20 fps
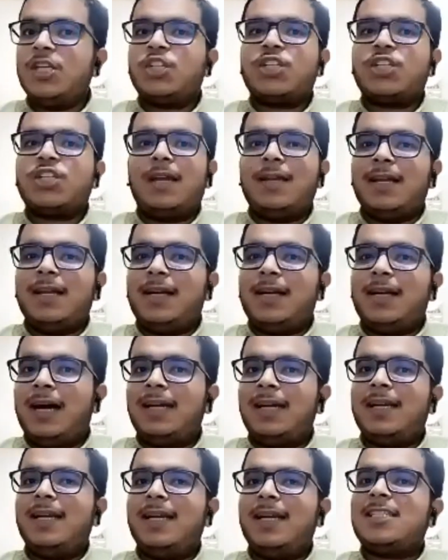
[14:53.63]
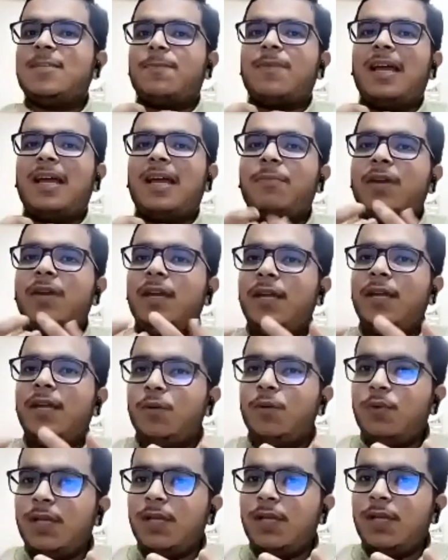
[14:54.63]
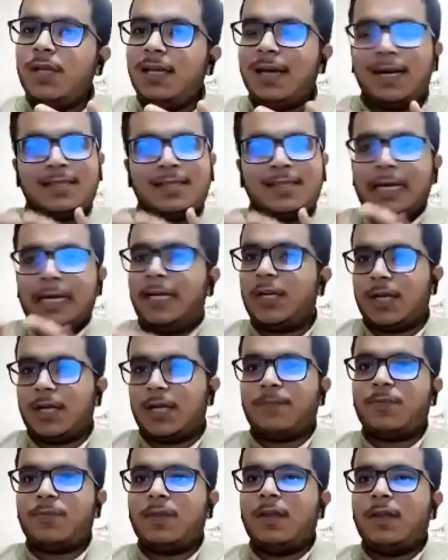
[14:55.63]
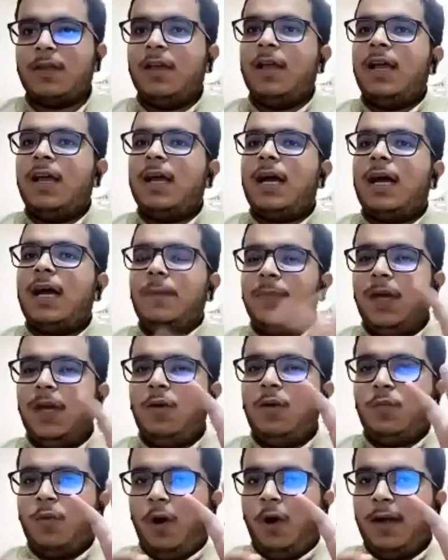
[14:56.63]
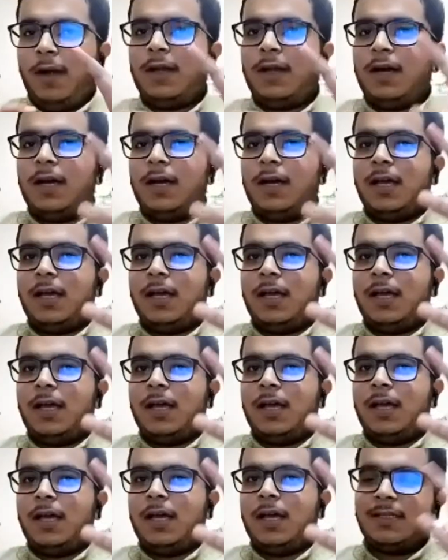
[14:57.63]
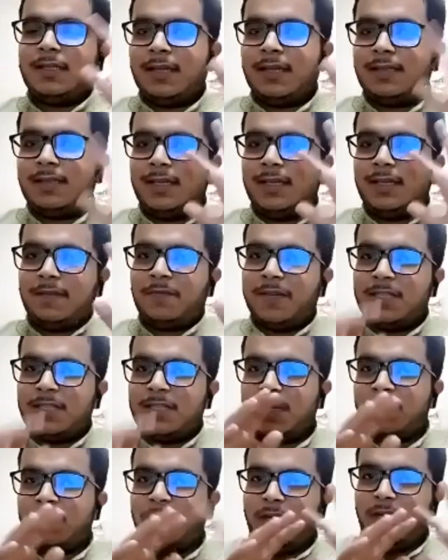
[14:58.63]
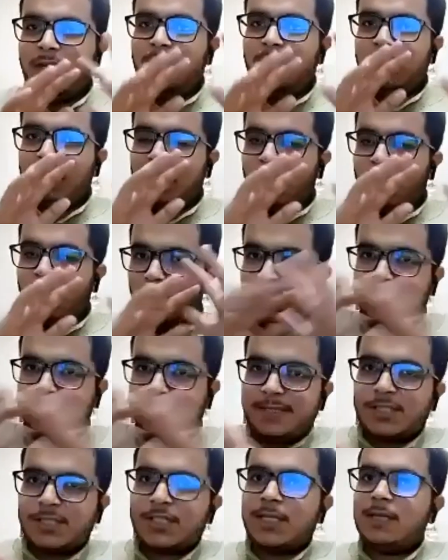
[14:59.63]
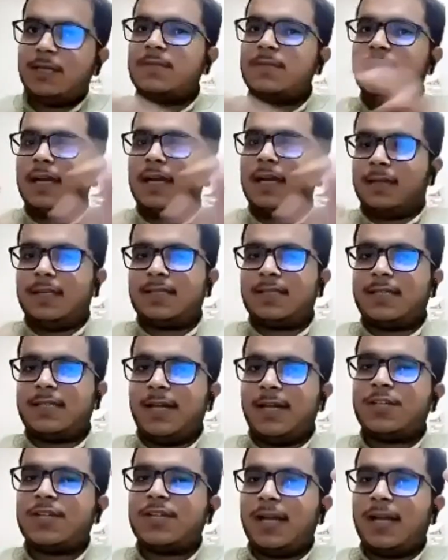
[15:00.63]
shall regard its primary duty, etc. And now what, is that there's a difference between all these terms and the state